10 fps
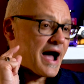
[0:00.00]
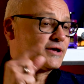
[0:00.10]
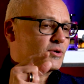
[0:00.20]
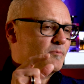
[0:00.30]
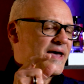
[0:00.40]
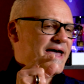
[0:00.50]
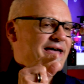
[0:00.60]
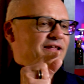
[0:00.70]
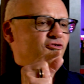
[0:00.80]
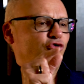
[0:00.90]
I
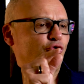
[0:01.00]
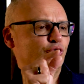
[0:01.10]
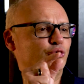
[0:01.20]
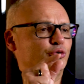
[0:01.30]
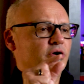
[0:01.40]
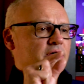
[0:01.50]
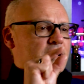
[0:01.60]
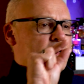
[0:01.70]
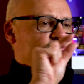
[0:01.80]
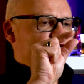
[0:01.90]
compared it to
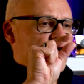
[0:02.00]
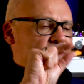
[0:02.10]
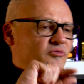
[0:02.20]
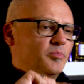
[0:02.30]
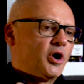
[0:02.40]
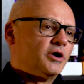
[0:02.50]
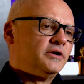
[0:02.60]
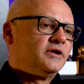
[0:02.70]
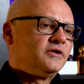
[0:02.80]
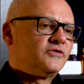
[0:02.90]
James
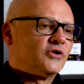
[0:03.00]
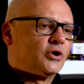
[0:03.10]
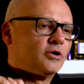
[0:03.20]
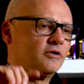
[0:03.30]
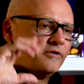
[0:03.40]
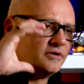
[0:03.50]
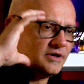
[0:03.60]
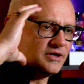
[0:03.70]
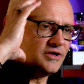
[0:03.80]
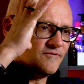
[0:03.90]
Bond. So
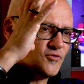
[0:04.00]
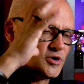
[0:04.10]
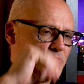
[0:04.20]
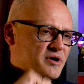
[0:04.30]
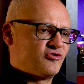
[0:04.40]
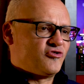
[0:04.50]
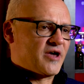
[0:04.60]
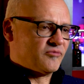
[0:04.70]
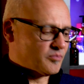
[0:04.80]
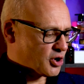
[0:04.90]
if you can picture
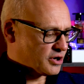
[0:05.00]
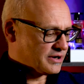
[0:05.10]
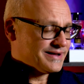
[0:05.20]
James Bond,